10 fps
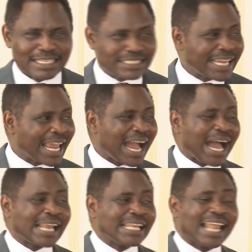They
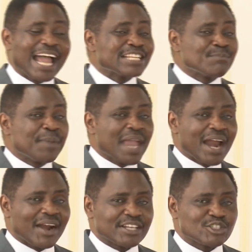are light
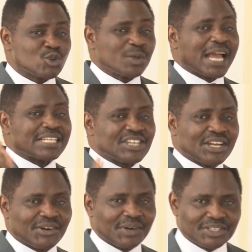bearers to their
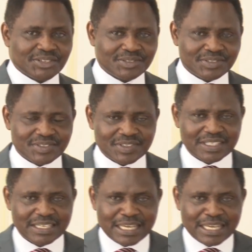generations.